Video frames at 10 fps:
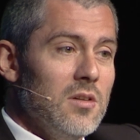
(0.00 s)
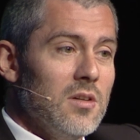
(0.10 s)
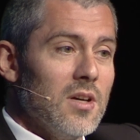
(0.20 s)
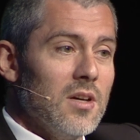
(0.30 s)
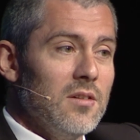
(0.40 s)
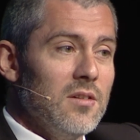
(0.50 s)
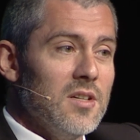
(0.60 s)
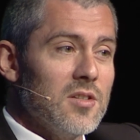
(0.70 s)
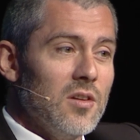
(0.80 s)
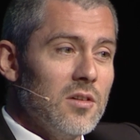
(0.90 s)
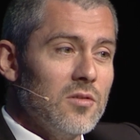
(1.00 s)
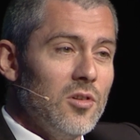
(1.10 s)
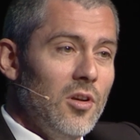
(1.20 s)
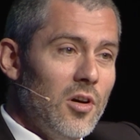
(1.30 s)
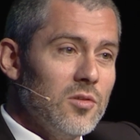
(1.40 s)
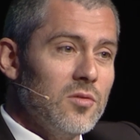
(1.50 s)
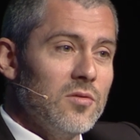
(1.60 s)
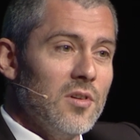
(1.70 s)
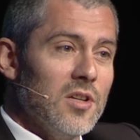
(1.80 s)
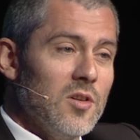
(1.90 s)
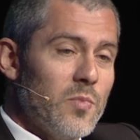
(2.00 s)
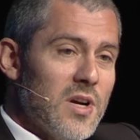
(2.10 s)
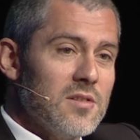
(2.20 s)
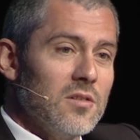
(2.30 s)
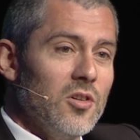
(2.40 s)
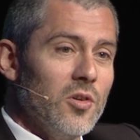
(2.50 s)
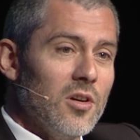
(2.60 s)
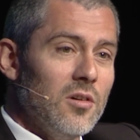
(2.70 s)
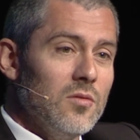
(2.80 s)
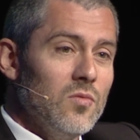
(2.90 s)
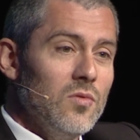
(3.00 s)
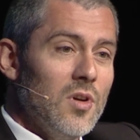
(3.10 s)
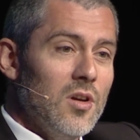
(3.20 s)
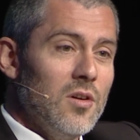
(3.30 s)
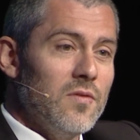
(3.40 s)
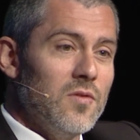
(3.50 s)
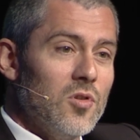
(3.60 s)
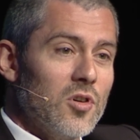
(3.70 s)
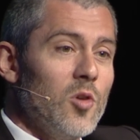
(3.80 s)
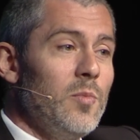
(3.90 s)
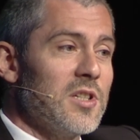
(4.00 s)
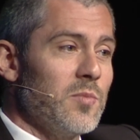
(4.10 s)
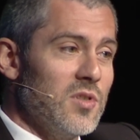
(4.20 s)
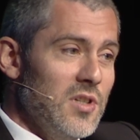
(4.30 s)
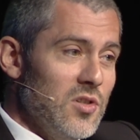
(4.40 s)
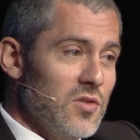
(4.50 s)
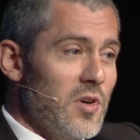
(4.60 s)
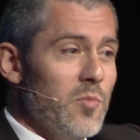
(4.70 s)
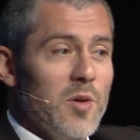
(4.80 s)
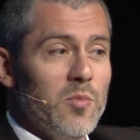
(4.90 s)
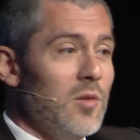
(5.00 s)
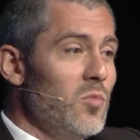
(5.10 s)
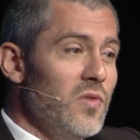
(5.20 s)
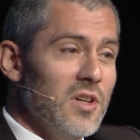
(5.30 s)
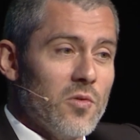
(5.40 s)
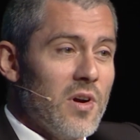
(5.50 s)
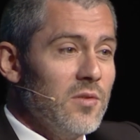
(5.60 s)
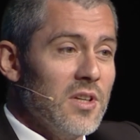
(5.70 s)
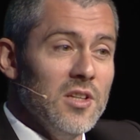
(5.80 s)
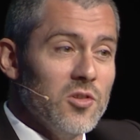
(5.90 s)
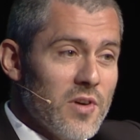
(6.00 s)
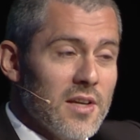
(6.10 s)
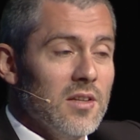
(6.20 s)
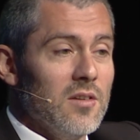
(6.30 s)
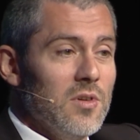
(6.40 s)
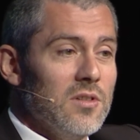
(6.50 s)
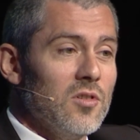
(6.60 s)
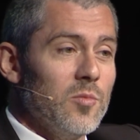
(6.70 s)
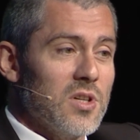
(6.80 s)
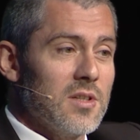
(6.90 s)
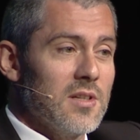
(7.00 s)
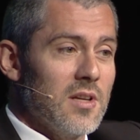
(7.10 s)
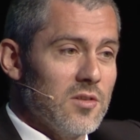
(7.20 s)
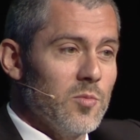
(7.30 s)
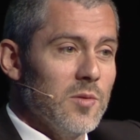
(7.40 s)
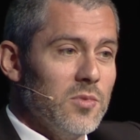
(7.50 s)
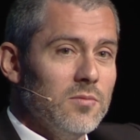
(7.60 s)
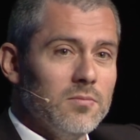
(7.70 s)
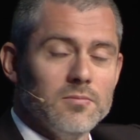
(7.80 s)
and there's not a lot at the present going on for complex procedures where people are moving around and interacting with objects and other people.